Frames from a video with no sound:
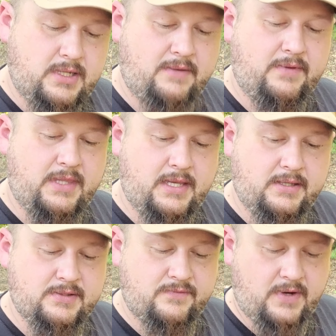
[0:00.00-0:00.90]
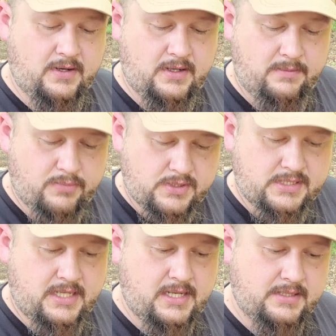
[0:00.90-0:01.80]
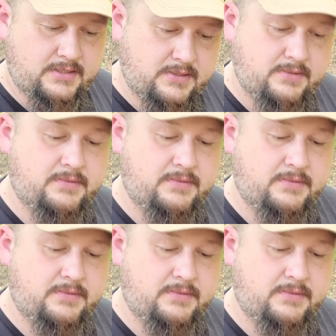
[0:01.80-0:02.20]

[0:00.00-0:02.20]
Everything is very precise.